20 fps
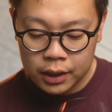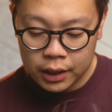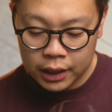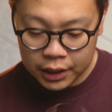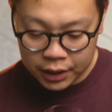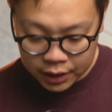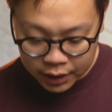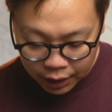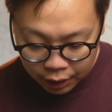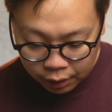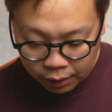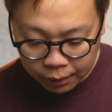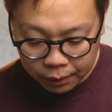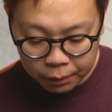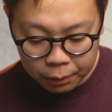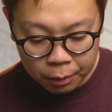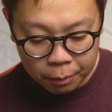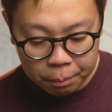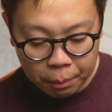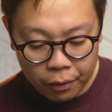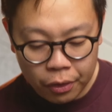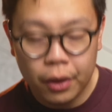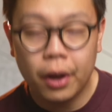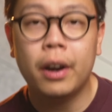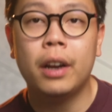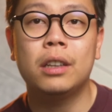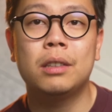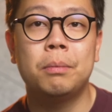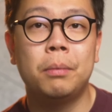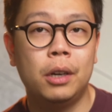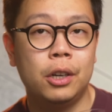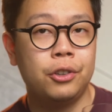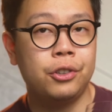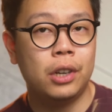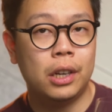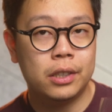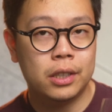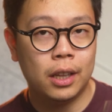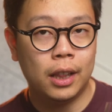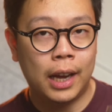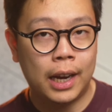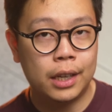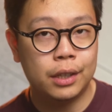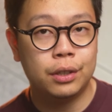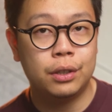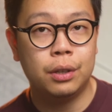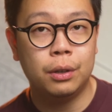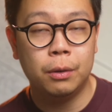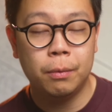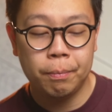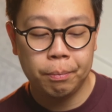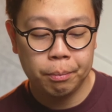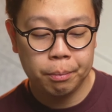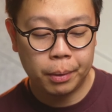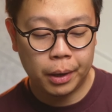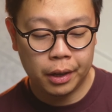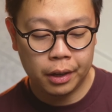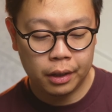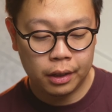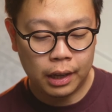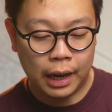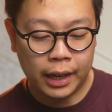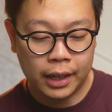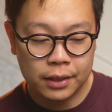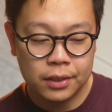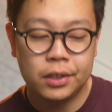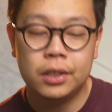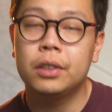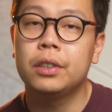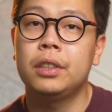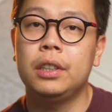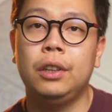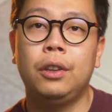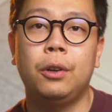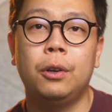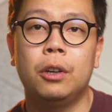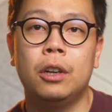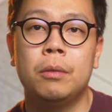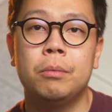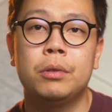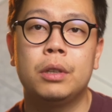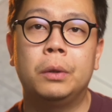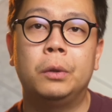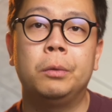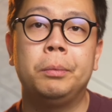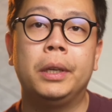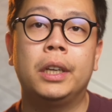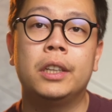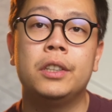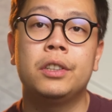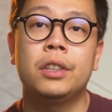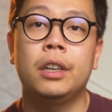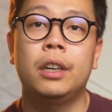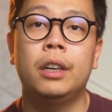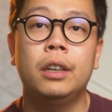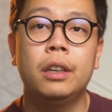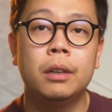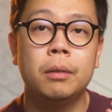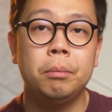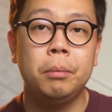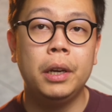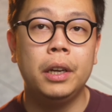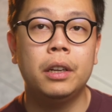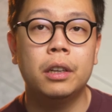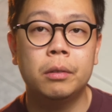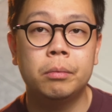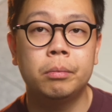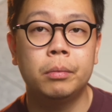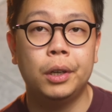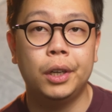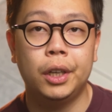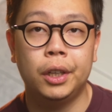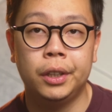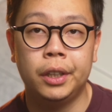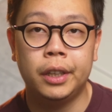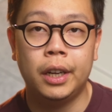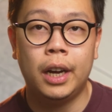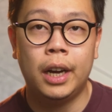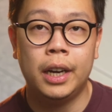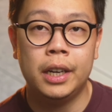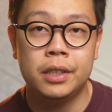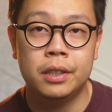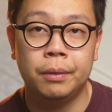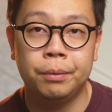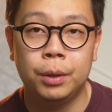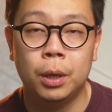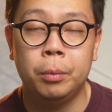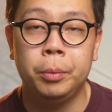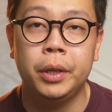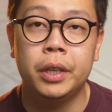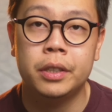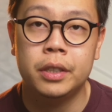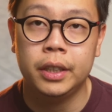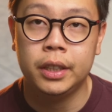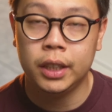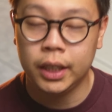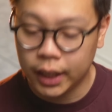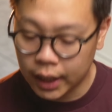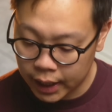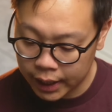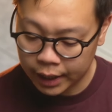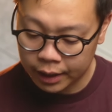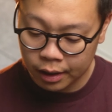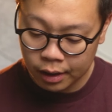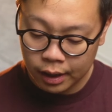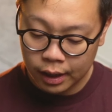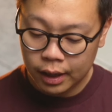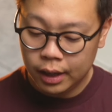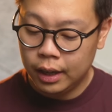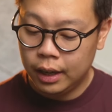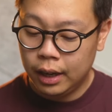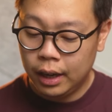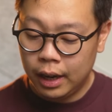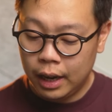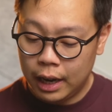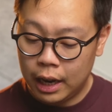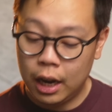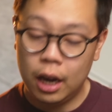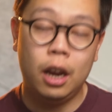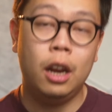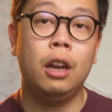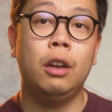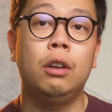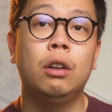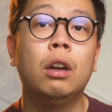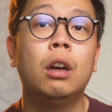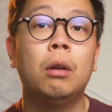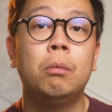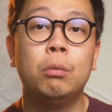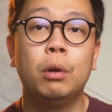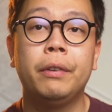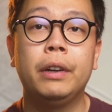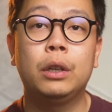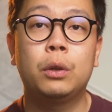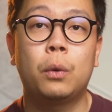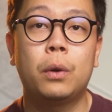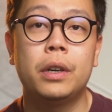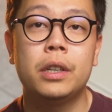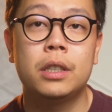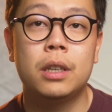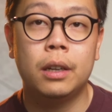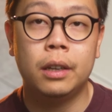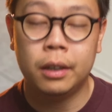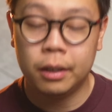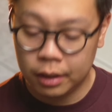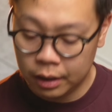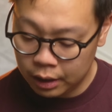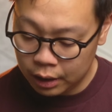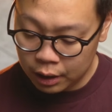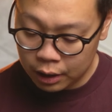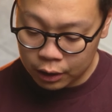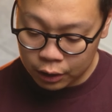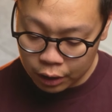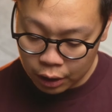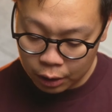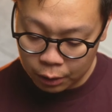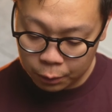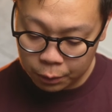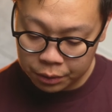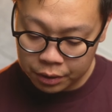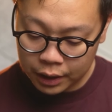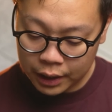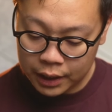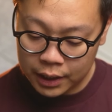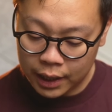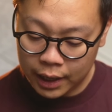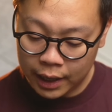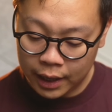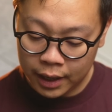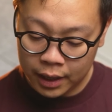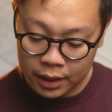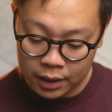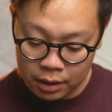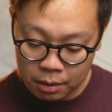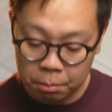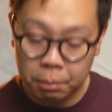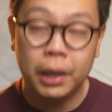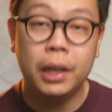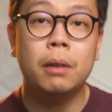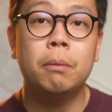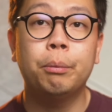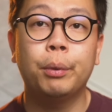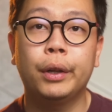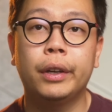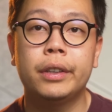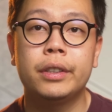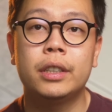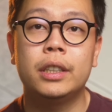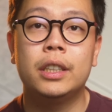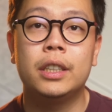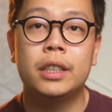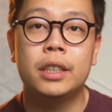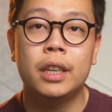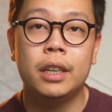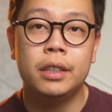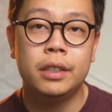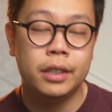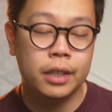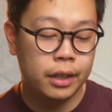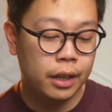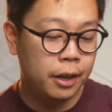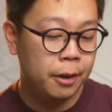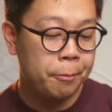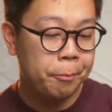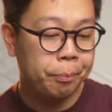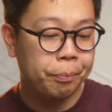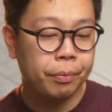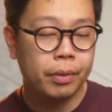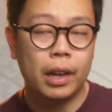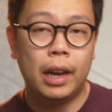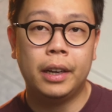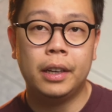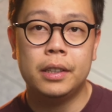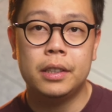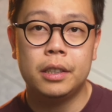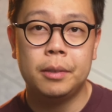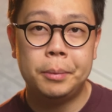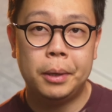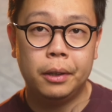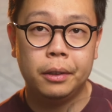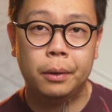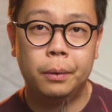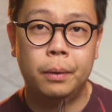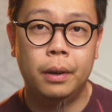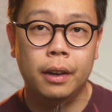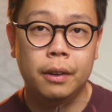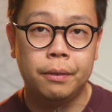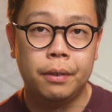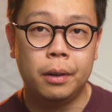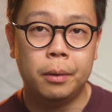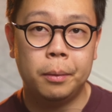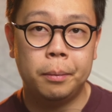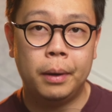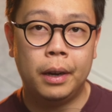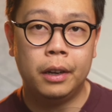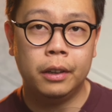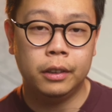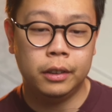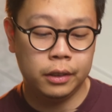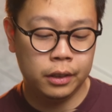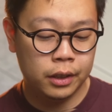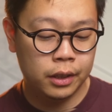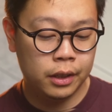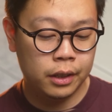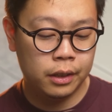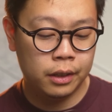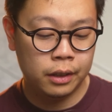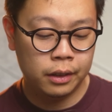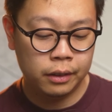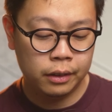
see-through, but not as much as the last two, but I can still see through them, so it will be considered medium under the eyes of WSET Guide. And moving towards the nose, it is medium plus in intensity. I can smell the wine from about good,